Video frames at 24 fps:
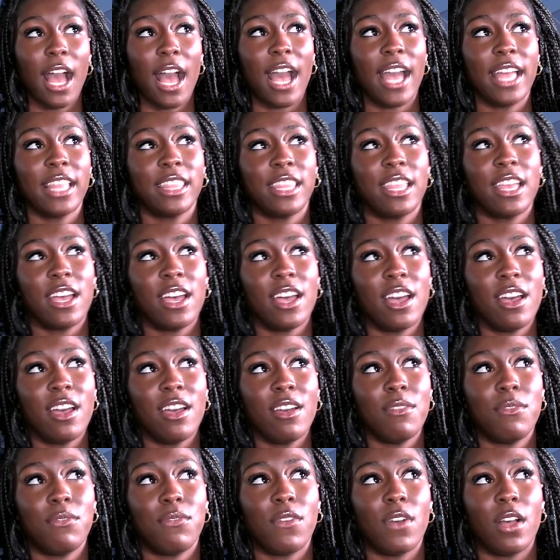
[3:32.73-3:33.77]
I
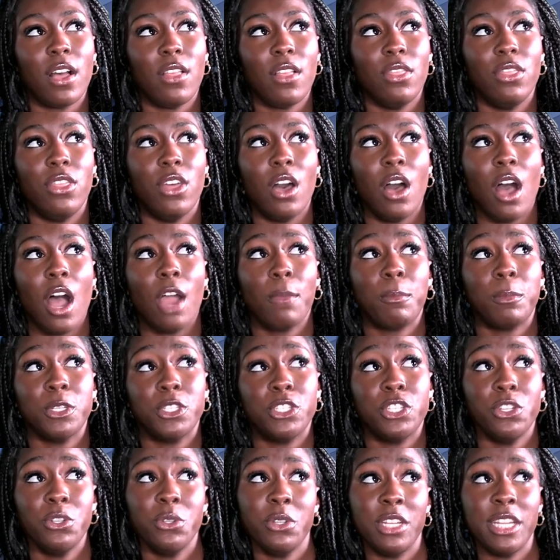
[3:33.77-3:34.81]
love the
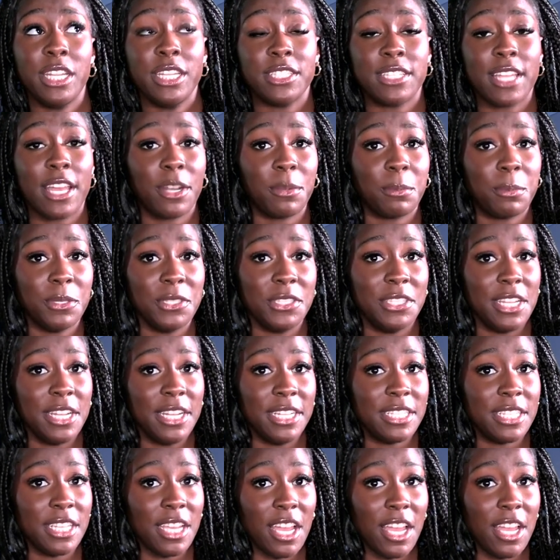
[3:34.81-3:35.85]
opportunities that are
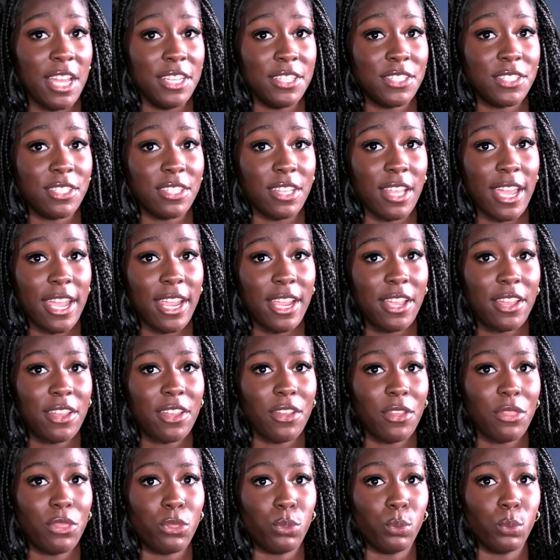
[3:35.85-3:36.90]
presented to us like
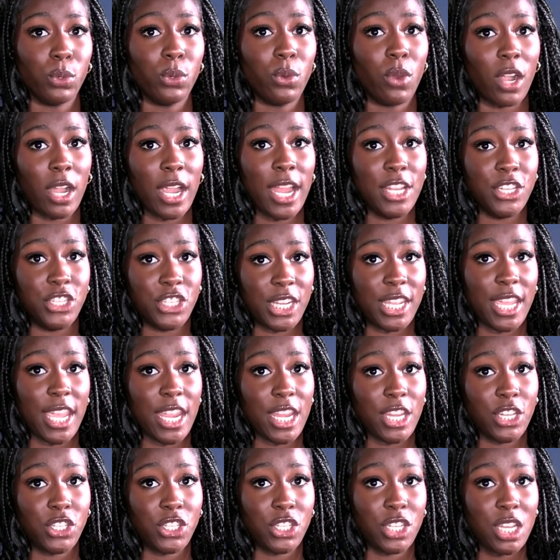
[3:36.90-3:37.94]
through our
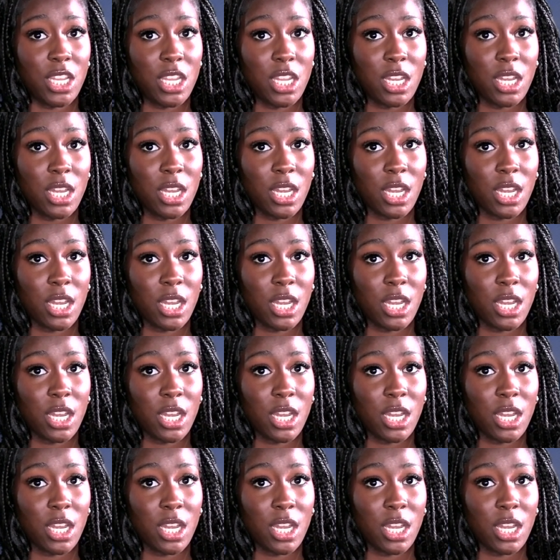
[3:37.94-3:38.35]
education.